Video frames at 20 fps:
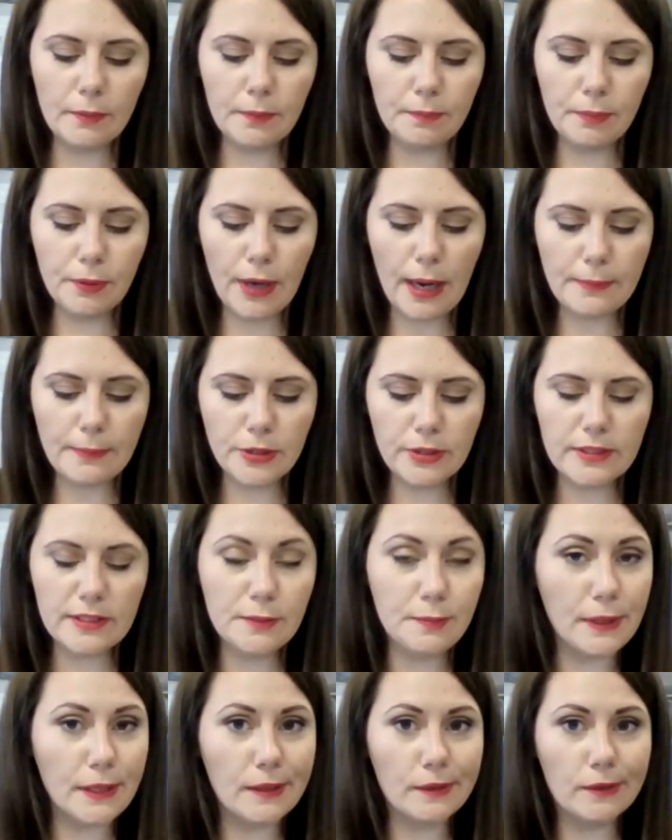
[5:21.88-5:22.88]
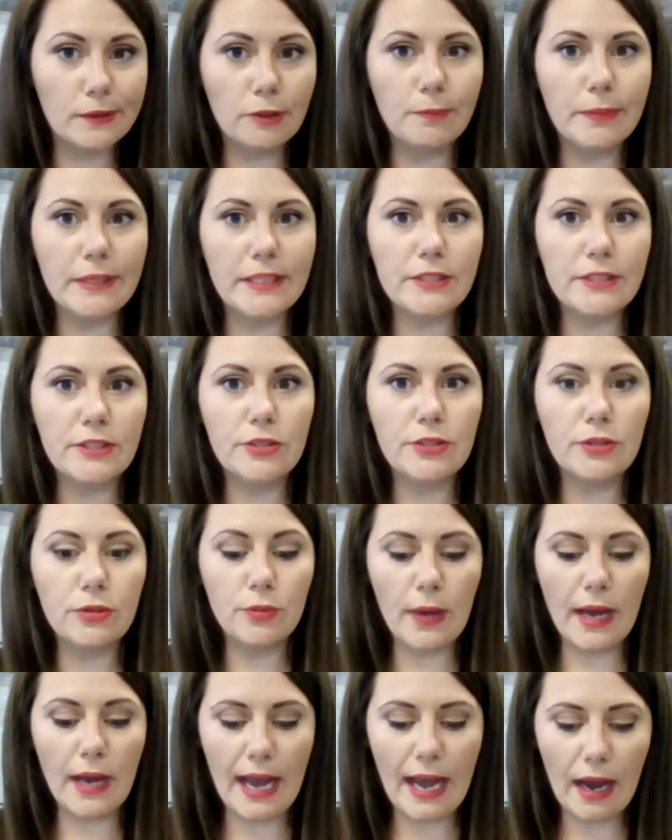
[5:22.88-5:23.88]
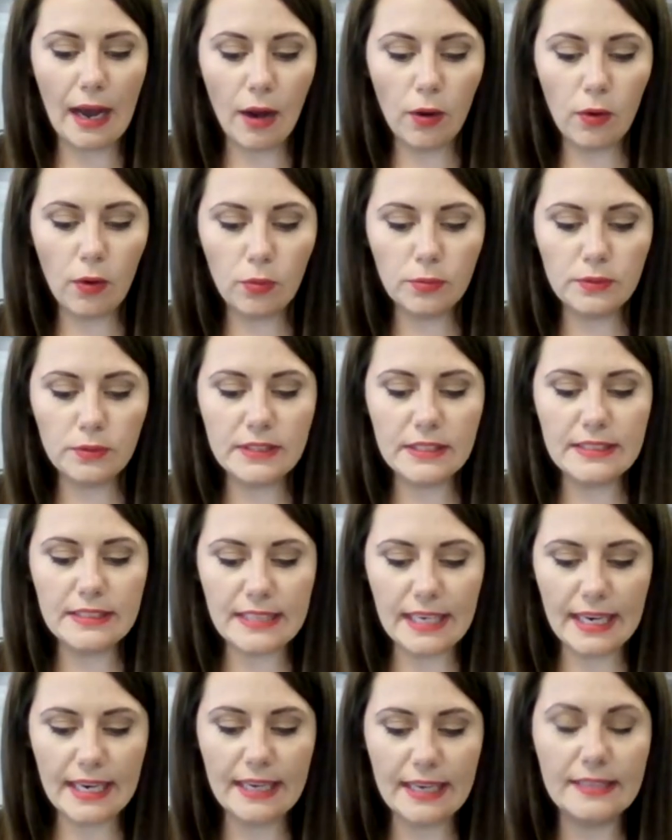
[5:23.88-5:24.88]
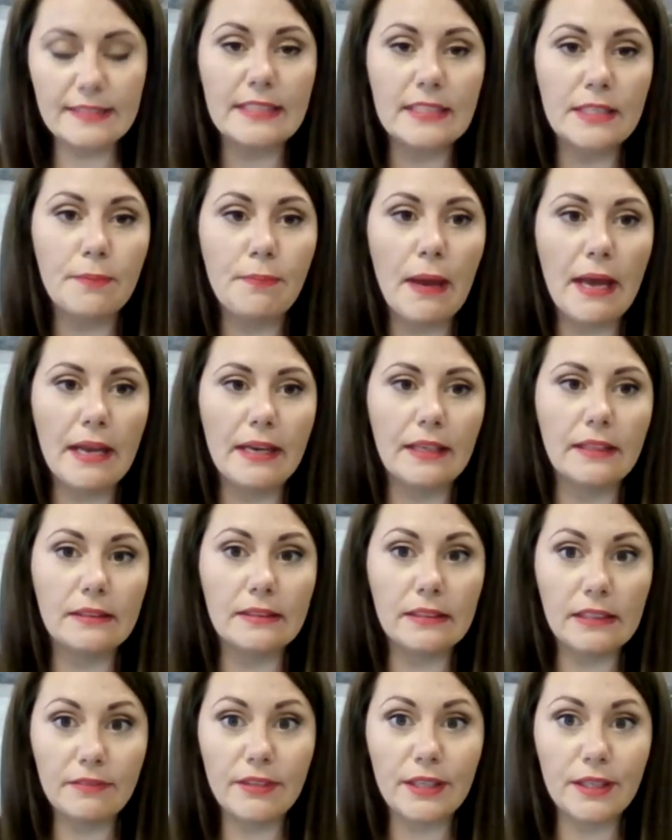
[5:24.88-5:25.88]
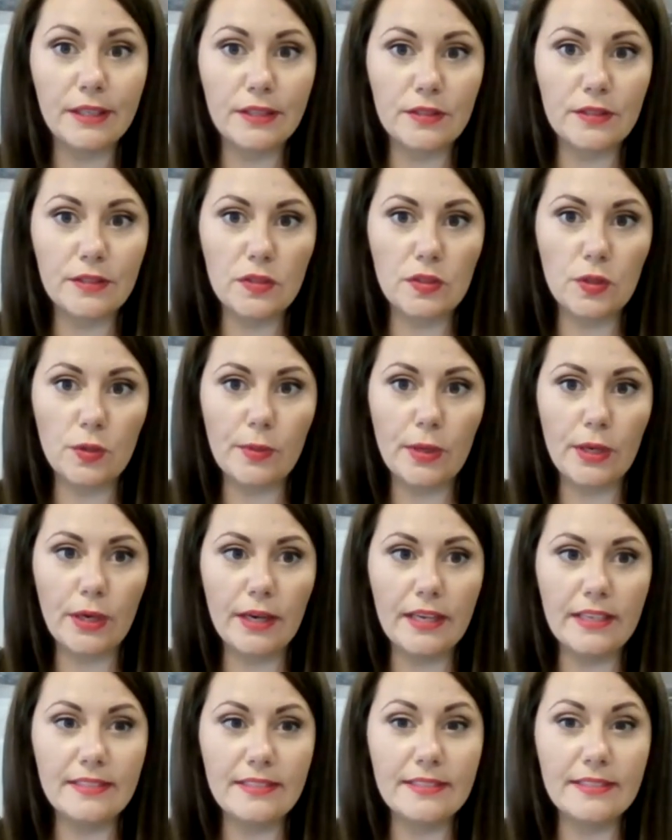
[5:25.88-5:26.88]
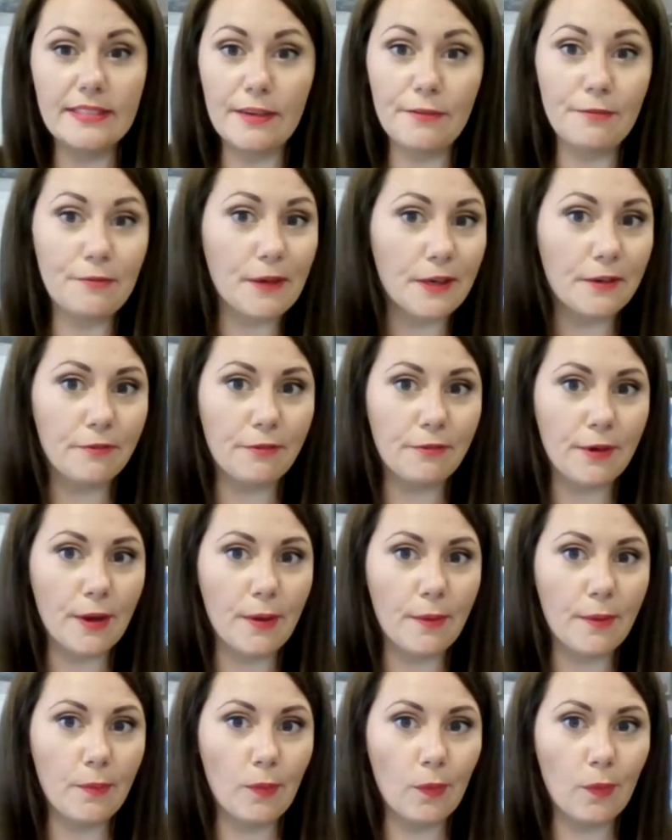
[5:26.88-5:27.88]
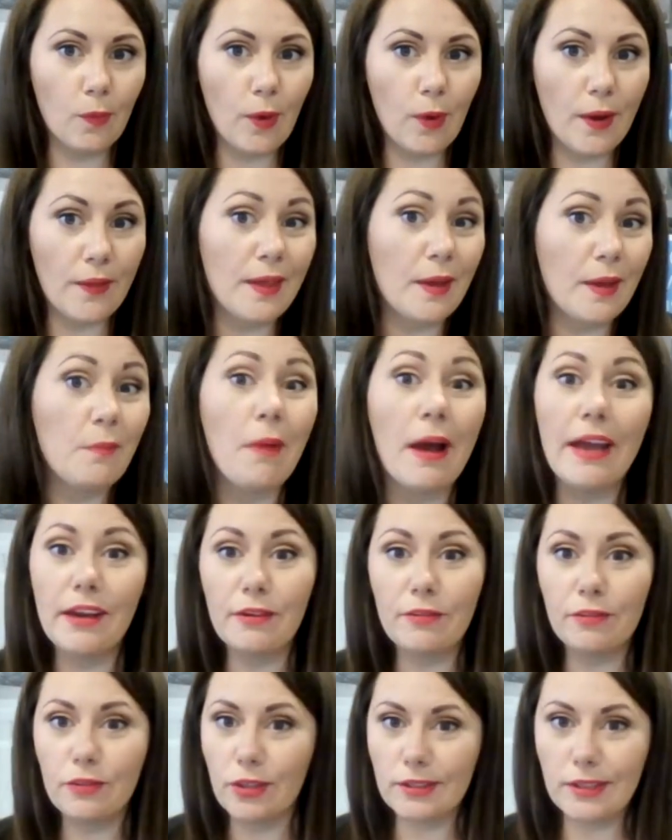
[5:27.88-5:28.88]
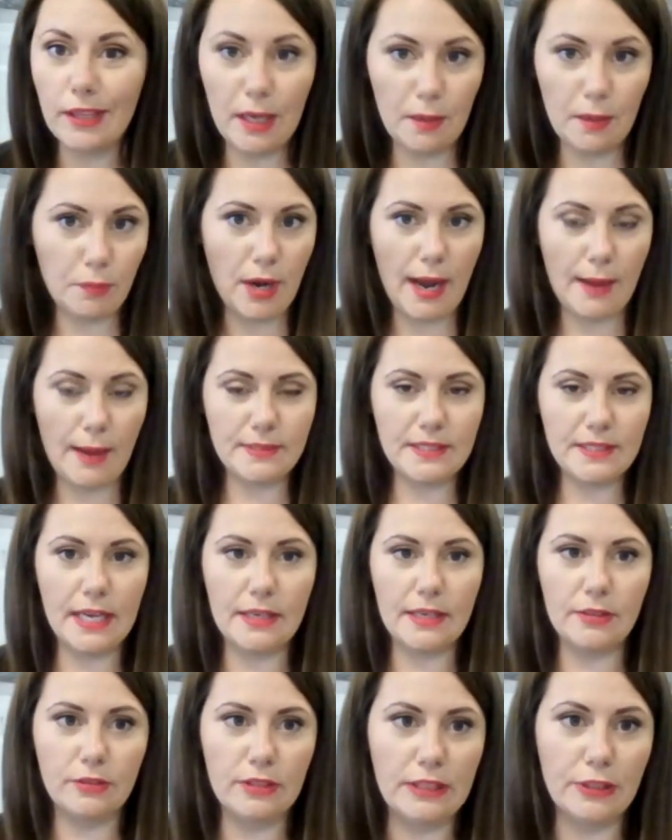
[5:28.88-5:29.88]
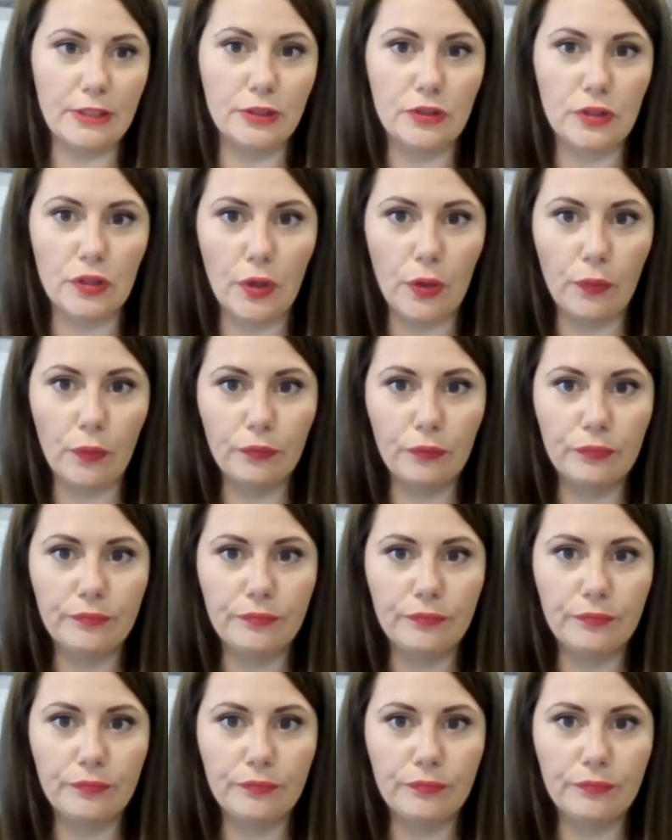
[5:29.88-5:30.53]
perhaps you can speak a little bit to how today's independent living consumer is different from what they might have looked like perhaps 10 years ago.